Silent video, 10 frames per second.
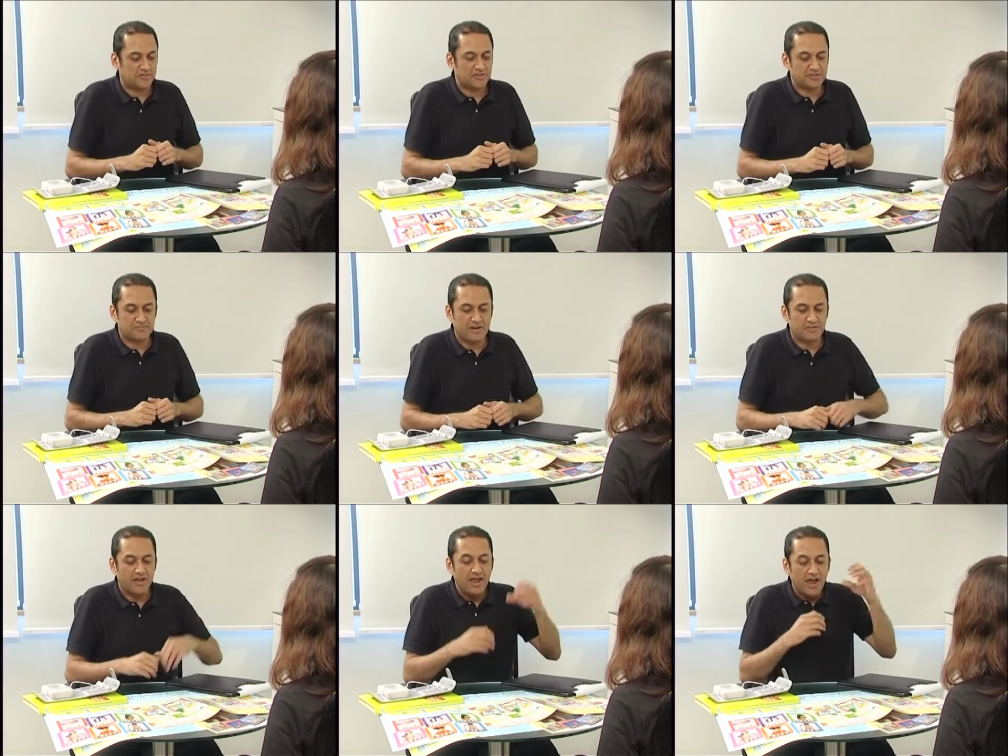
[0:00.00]
This is
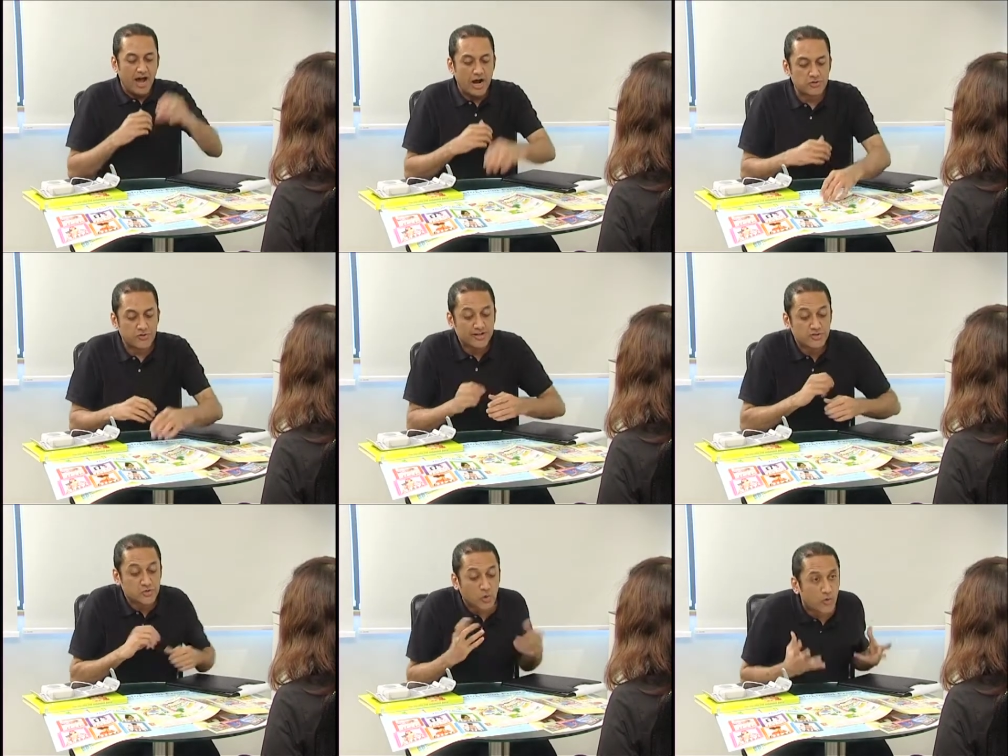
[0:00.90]
about how to write
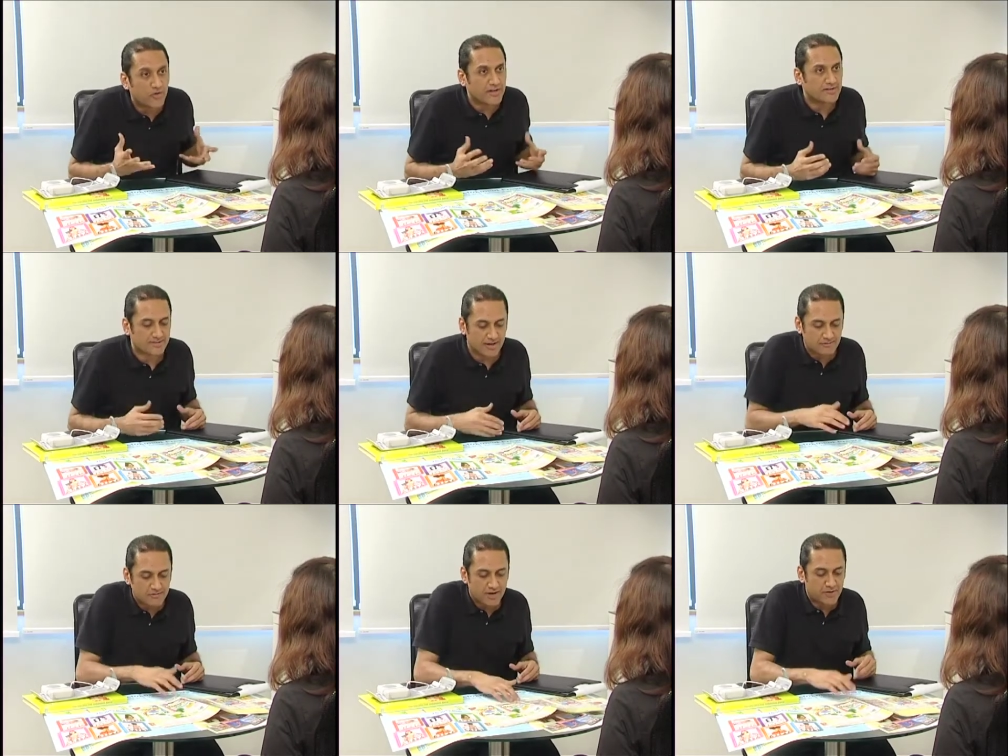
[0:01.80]
stories and how
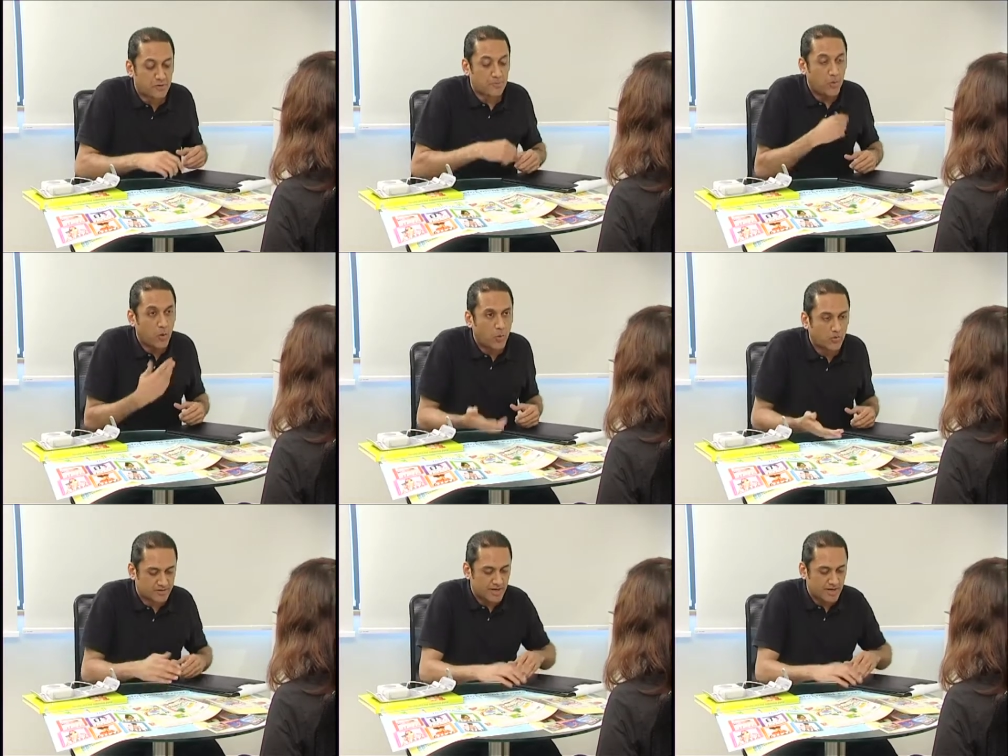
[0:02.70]
to write reports,